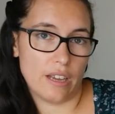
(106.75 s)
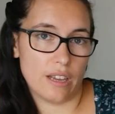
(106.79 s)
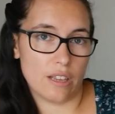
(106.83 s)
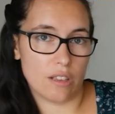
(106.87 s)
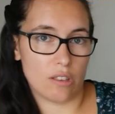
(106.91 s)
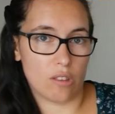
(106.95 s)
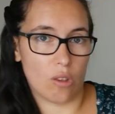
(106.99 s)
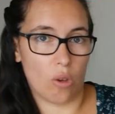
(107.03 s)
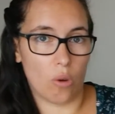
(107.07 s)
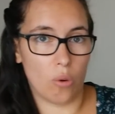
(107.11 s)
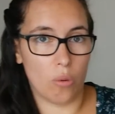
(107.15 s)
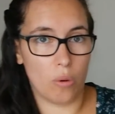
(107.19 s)

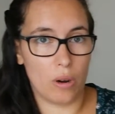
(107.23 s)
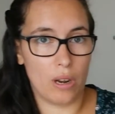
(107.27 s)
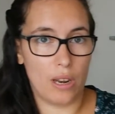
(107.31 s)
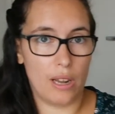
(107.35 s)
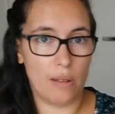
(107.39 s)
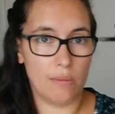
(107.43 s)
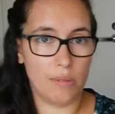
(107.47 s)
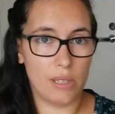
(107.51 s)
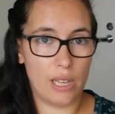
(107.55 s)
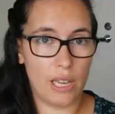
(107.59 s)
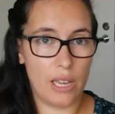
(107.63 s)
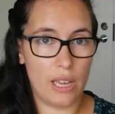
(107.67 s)
So when
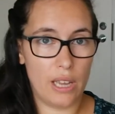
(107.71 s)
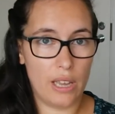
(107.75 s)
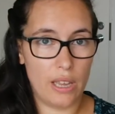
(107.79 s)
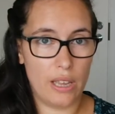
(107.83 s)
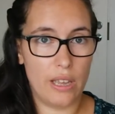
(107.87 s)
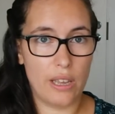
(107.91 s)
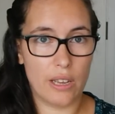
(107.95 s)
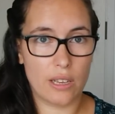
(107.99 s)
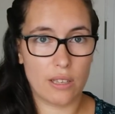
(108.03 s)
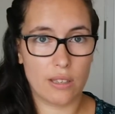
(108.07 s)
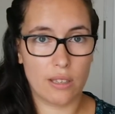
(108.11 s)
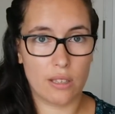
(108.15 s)
lambda
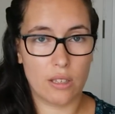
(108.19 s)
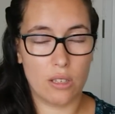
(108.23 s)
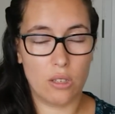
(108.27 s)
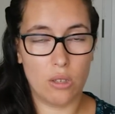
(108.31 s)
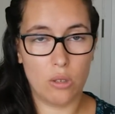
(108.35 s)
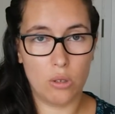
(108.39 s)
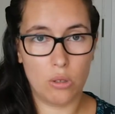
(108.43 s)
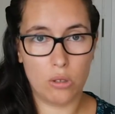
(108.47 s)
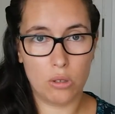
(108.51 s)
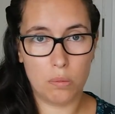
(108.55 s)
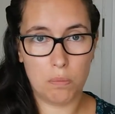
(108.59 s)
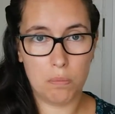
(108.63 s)
A
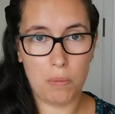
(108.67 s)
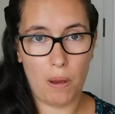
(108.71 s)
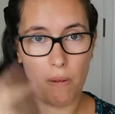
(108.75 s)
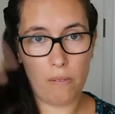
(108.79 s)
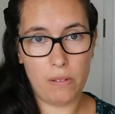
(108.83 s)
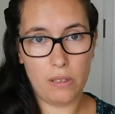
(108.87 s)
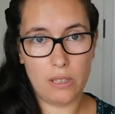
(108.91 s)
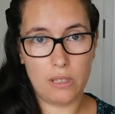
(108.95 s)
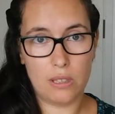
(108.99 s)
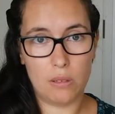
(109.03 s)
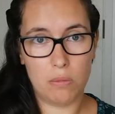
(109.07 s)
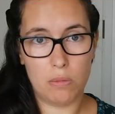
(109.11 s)
executes,
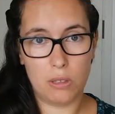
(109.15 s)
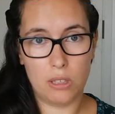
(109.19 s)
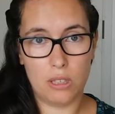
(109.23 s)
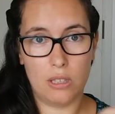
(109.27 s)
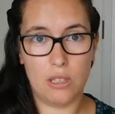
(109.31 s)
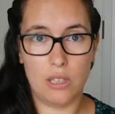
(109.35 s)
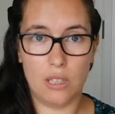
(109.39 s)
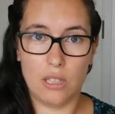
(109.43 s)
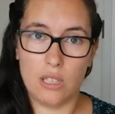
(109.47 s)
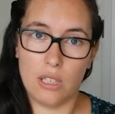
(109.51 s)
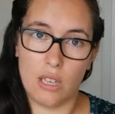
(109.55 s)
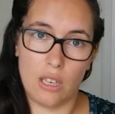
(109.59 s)
publish the
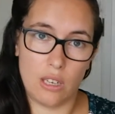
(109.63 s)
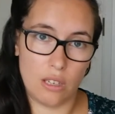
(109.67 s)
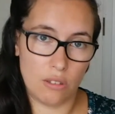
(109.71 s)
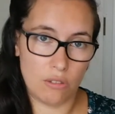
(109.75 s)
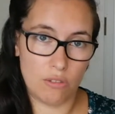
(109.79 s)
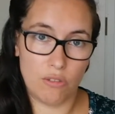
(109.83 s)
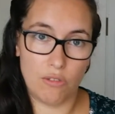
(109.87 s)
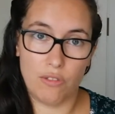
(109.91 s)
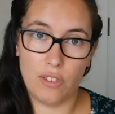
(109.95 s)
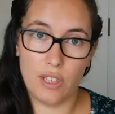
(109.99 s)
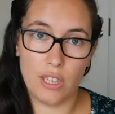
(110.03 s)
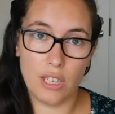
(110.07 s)
message, and
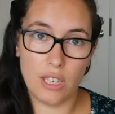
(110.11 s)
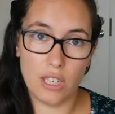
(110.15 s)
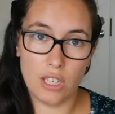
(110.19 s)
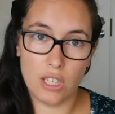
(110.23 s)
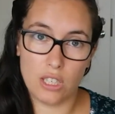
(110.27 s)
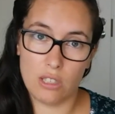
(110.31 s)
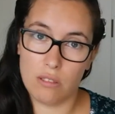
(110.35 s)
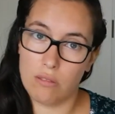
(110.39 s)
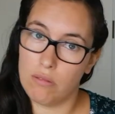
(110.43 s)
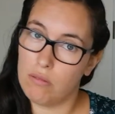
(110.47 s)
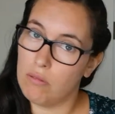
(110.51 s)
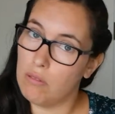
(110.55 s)
it
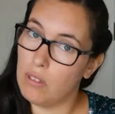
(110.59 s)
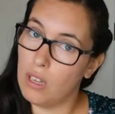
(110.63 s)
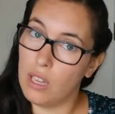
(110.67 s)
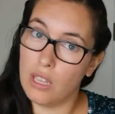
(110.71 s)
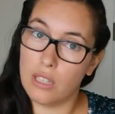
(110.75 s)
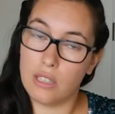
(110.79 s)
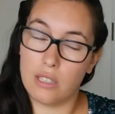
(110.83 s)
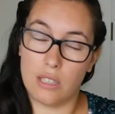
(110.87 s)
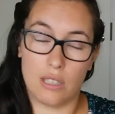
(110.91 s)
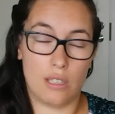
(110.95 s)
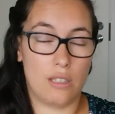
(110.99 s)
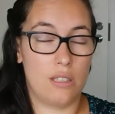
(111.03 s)
finished,
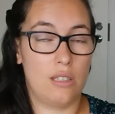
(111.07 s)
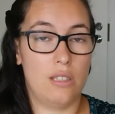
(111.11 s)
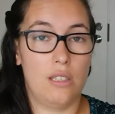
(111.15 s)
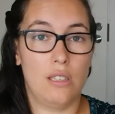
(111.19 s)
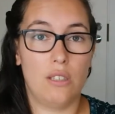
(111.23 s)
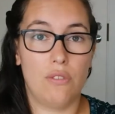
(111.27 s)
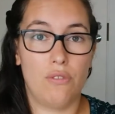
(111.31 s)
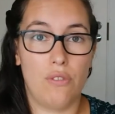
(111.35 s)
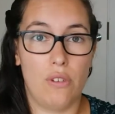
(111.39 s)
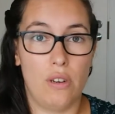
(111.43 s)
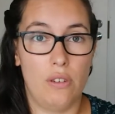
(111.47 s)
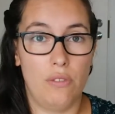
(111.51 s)
it
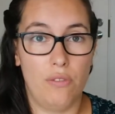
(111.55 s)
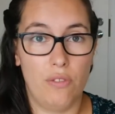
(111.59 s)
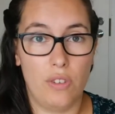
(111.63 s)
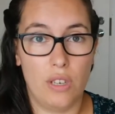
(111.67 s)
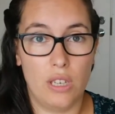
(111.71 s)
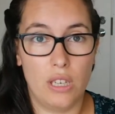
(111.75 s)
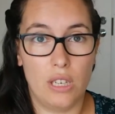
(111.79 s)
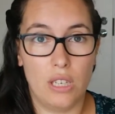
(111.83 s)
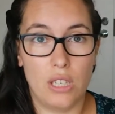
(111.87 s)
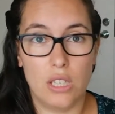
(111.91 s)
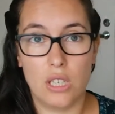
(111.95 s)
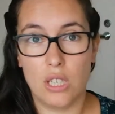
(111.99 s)
successfully
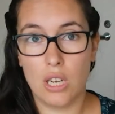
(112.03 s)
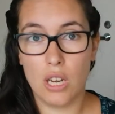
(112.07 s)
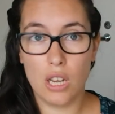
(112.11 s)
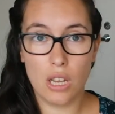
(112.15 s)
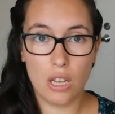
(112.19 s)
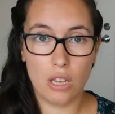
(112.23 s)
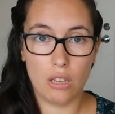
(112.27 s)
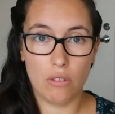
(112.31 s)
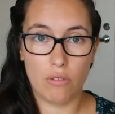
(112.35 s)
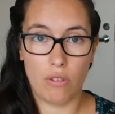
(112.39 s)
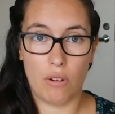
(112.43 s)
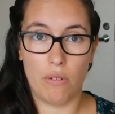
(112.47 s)
finish
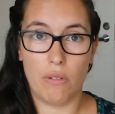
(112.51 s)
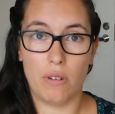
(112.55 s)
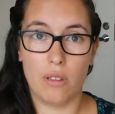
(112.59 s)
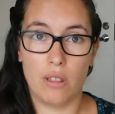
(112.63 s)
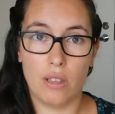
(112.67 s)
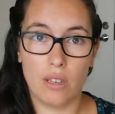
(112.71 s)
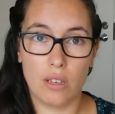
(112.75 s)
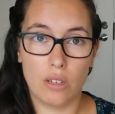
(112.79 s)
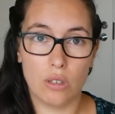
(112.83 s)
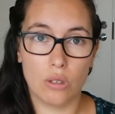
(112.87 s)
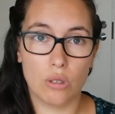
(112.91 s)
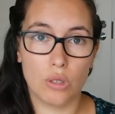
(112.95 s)
if
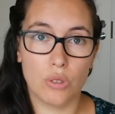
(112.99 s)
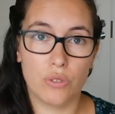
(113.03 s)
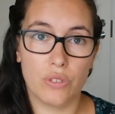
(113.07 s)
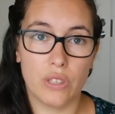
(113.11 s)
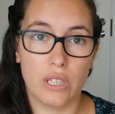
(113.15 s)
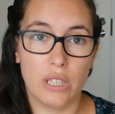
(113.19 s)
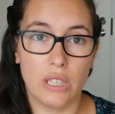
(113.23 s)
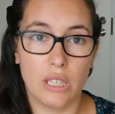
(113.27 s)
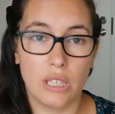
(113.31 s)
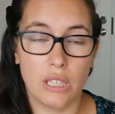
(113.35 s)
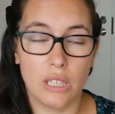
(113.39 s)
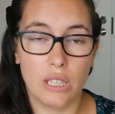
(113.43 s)
everything goes
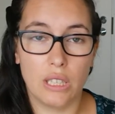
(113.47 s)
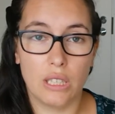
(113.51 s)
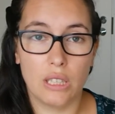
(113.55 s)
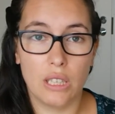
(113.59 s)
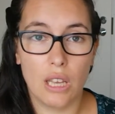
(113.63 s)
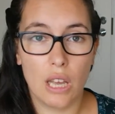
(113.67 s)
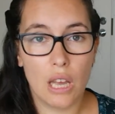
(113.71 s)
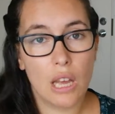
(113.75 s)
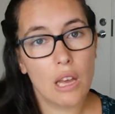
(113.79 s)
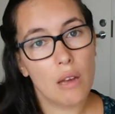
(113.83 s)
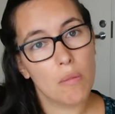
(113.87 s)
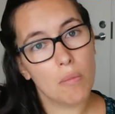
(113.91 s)
fine in it.
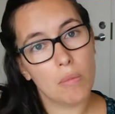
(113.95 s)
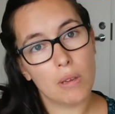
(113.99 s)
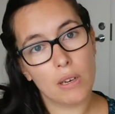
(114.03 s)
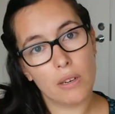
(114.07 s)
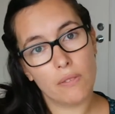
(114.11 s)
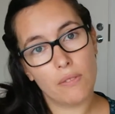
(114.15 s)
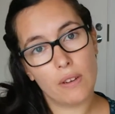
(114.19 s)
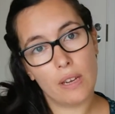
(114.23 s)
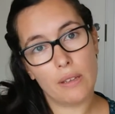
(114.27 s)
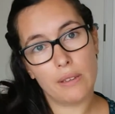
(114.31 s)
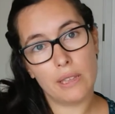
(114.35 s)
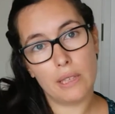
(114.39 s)
But
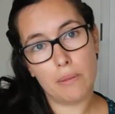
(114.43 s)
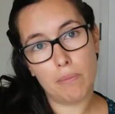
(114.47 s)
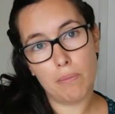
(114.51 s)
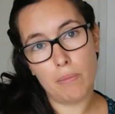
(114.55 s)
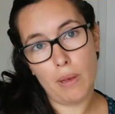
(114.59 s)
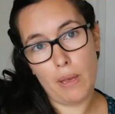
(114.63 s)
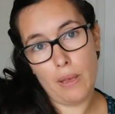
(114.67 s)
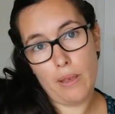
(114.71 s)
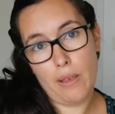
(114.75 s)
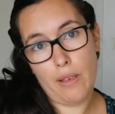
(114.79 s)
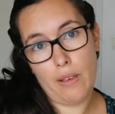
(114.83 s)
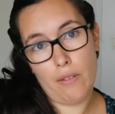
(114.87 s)
if lambda
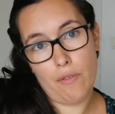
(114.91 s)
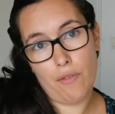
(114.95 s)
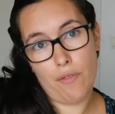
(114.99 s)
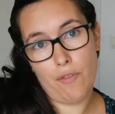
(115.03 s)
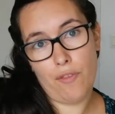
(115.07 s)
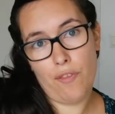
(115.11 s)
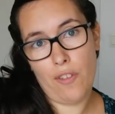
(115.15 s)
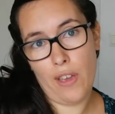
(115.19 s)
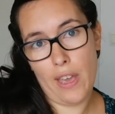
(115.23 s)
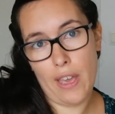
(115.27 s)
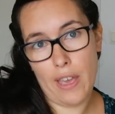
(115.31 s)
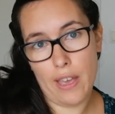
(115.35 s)
B
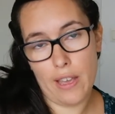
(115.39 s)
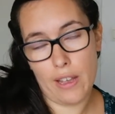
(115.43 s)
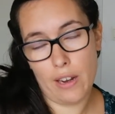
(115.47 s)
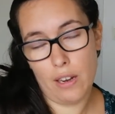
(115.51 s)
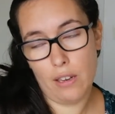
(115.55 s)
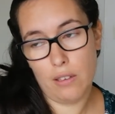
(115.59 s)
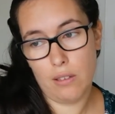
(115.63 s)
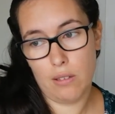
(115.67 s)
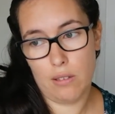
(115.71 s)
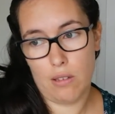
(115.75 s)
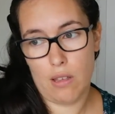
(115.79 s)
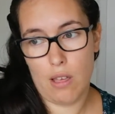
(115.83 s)

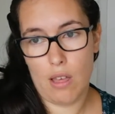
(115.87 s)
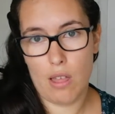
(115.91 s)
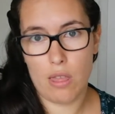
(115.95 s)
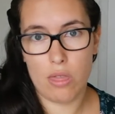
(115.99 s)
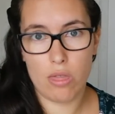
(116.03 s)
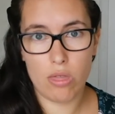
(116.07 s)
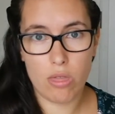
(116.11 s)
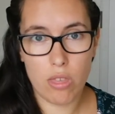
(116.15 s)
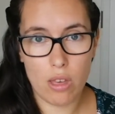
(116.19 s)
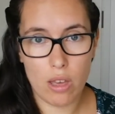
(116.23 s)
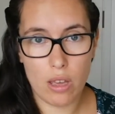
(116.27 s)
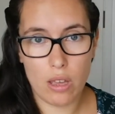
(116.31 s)
fails,
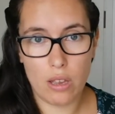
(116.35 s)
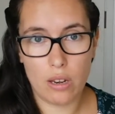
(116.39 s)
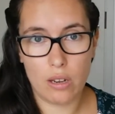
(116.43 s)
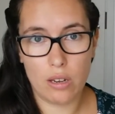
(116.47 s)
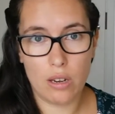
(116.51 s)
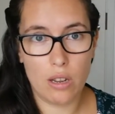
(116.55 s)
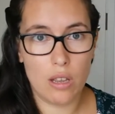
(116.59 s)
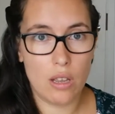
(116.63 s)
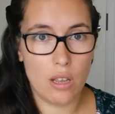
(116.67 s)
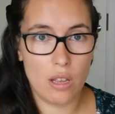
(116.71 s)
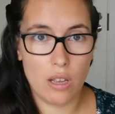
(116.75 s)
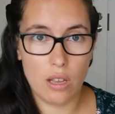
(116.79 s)

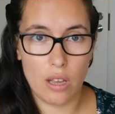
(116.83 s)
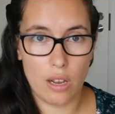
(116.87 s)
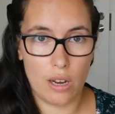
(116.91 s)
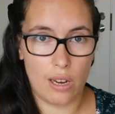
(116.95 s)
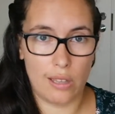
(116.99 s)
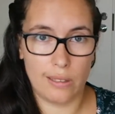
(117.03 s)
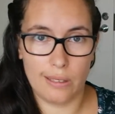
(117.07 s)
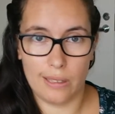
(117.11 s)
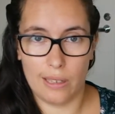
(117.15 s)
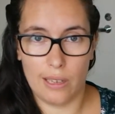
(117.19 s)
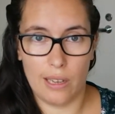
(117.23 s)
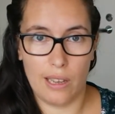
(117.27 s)
then
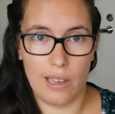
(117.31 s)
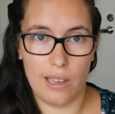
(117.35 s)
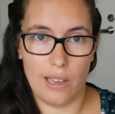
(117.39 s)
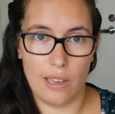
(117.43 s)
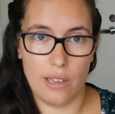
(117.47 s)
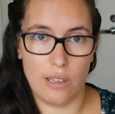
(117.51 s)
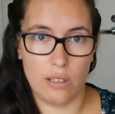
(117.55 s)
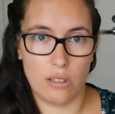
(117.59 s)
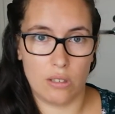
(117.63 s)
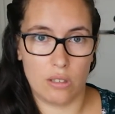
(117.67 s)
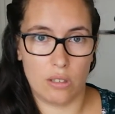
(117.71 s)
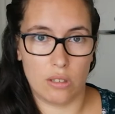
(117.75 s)
lambda
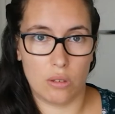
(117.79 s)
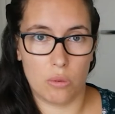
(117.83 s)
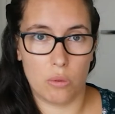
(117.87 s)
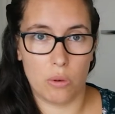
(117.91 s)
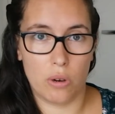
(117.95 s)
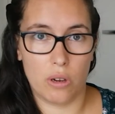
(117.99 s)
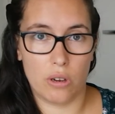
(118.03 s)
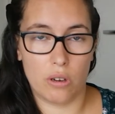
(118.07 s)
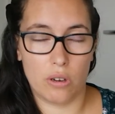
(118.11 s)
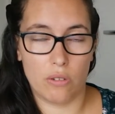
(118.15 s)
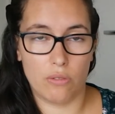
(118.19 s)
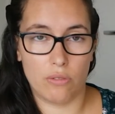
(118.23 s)
A is not
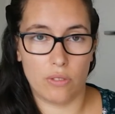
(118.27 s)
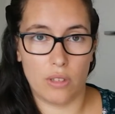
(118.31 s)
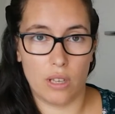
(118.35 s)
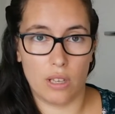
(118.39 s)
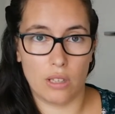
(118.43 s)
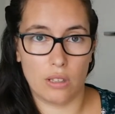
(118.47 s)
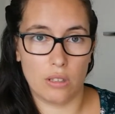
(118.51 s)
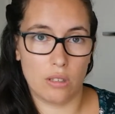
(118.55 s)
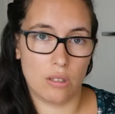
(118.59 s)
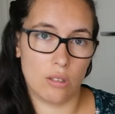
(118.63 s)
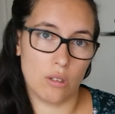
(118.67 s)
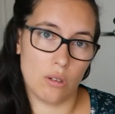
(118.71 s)
aware of
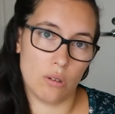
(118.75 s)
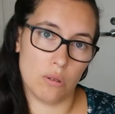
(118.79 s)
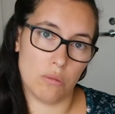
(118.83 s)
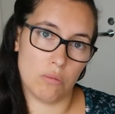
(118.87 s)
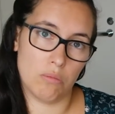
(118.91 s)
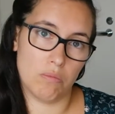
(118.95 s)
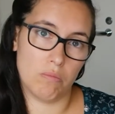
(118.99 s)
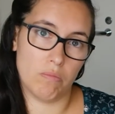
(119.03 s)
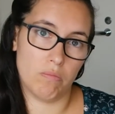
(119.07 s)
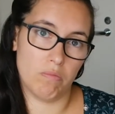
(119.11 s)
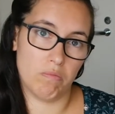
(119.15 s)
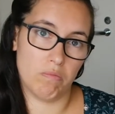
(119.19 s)
that. So